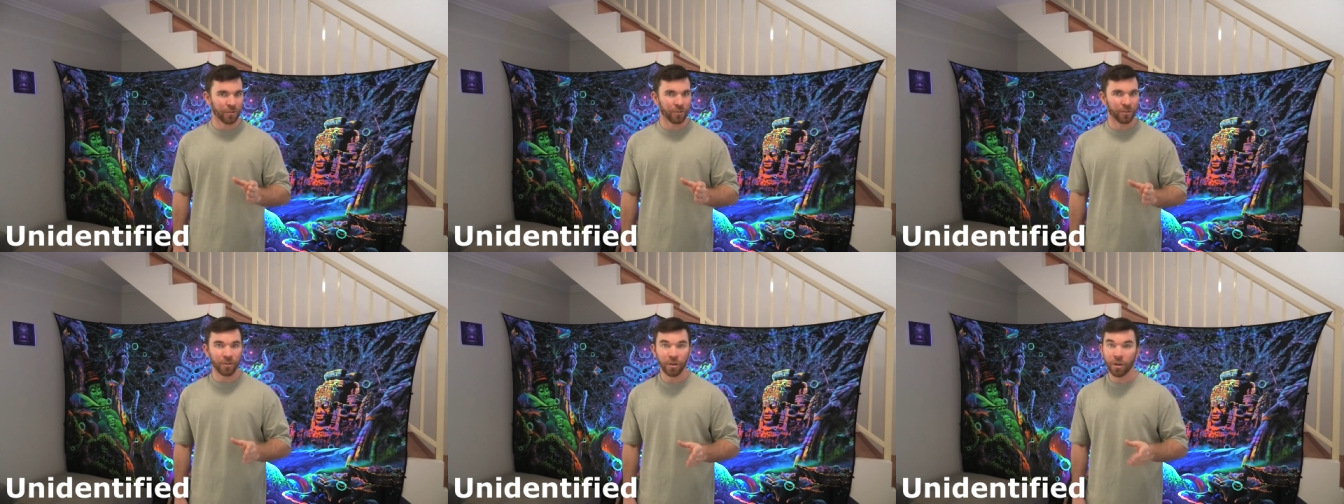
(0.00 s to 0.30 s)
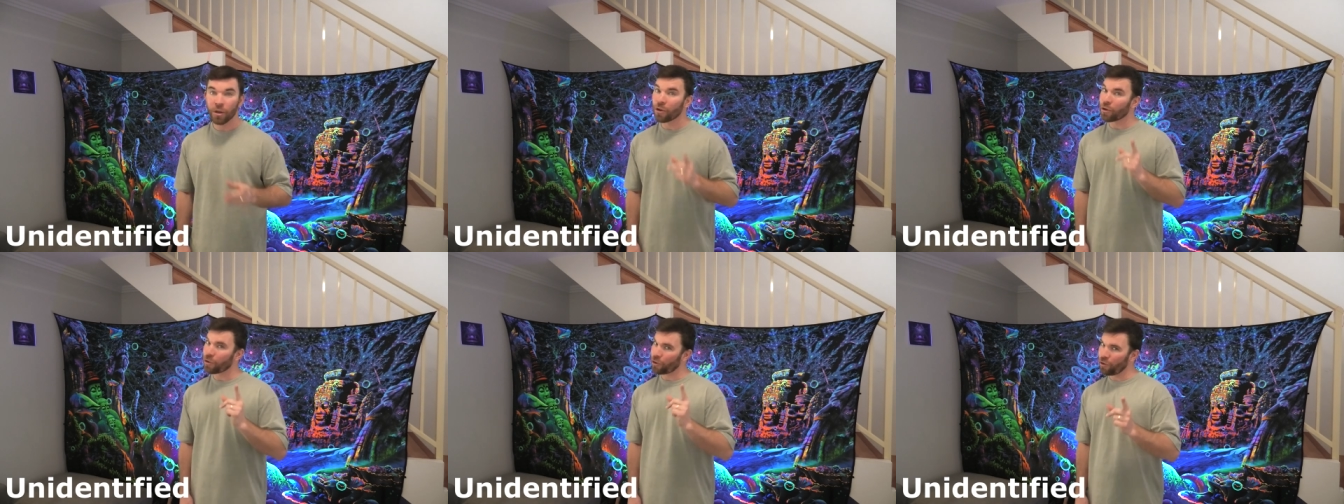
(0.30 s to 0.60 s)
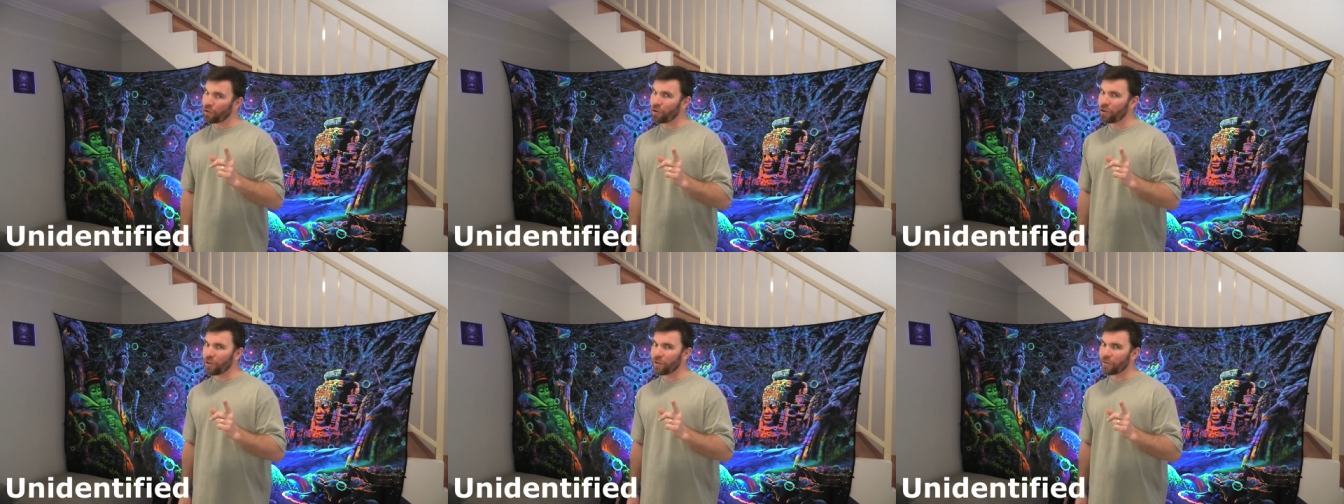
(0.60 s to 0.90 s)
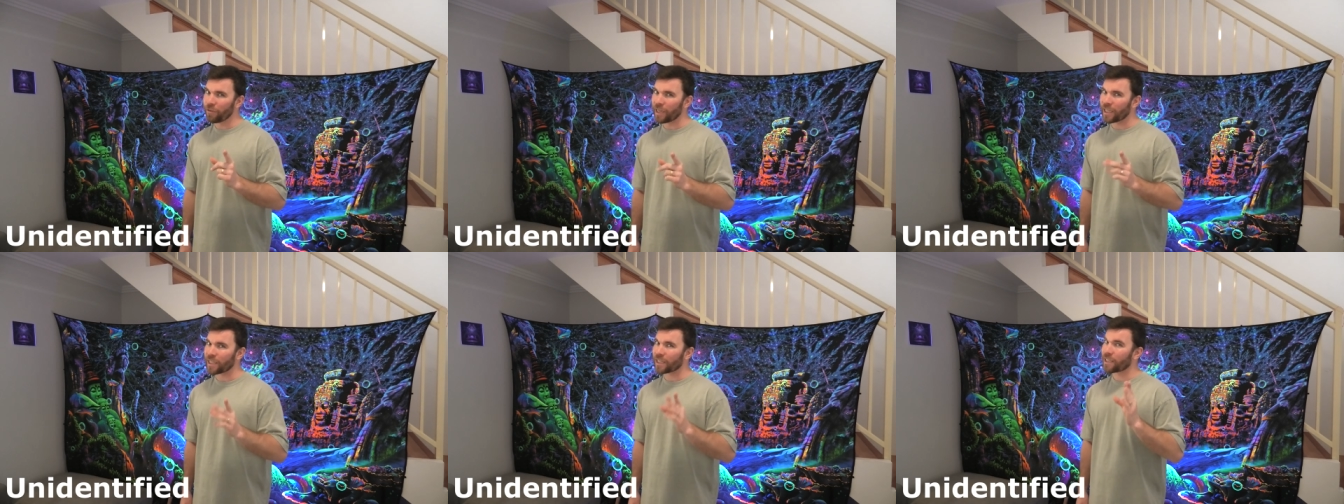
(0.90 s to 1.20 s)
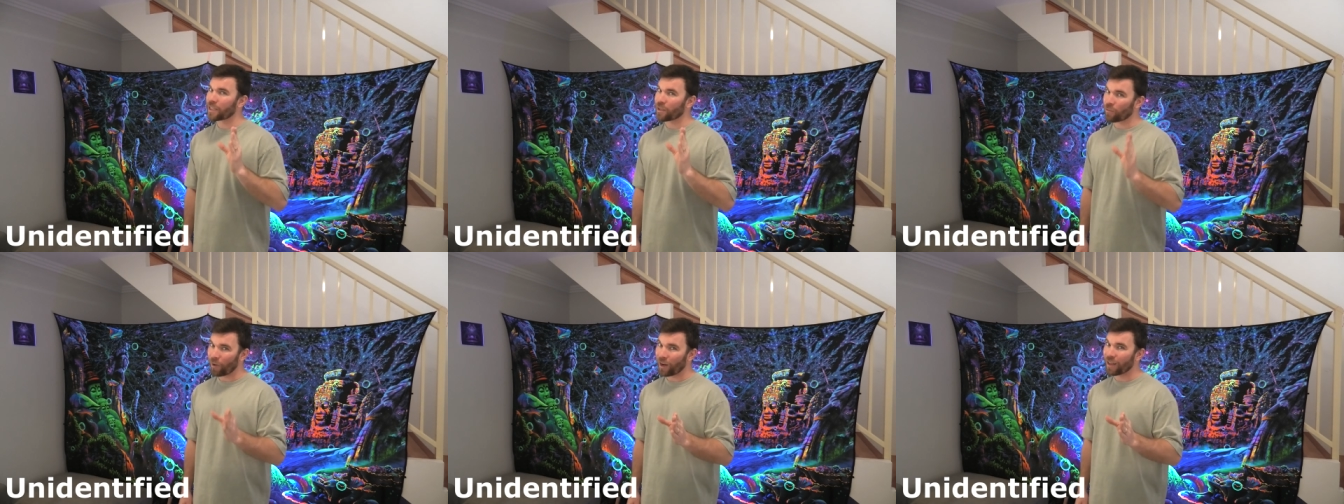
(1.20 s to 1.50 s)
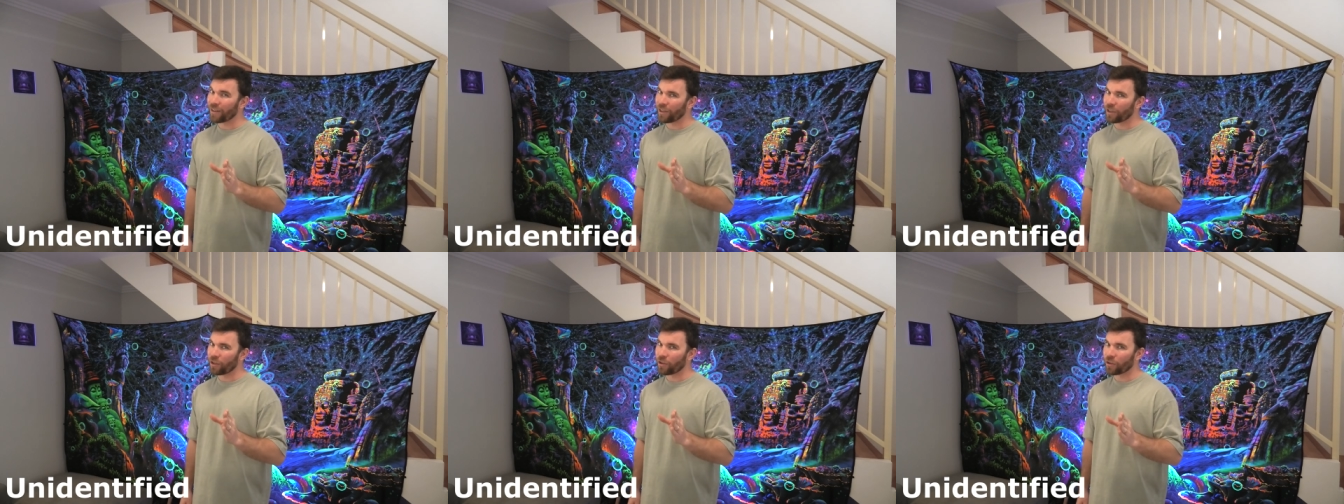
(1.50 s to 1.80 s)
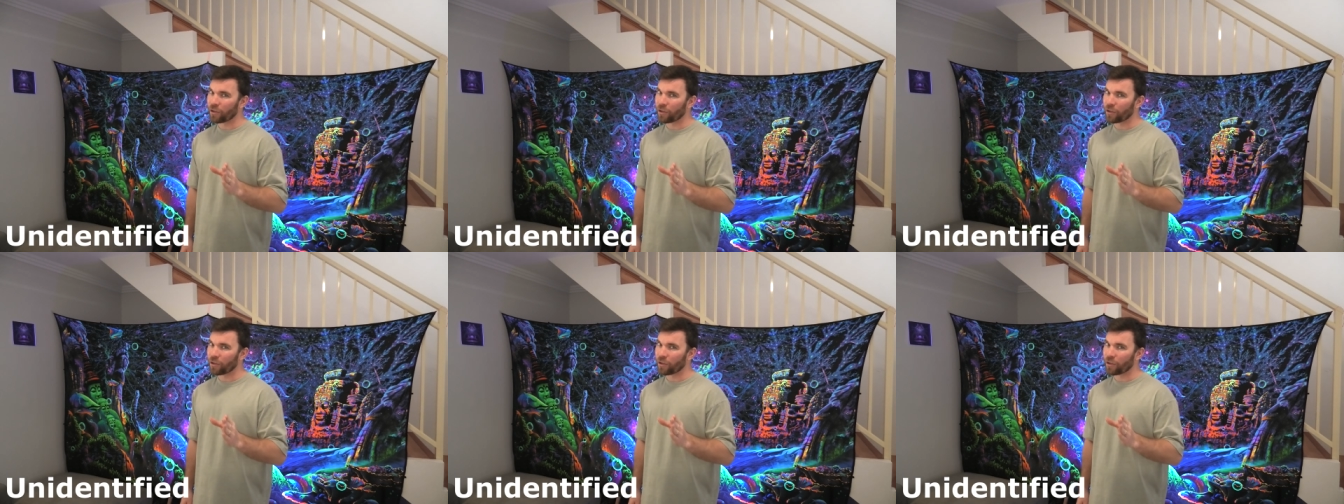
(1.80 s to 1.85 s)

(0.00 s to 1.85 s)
you. You knew the risks well and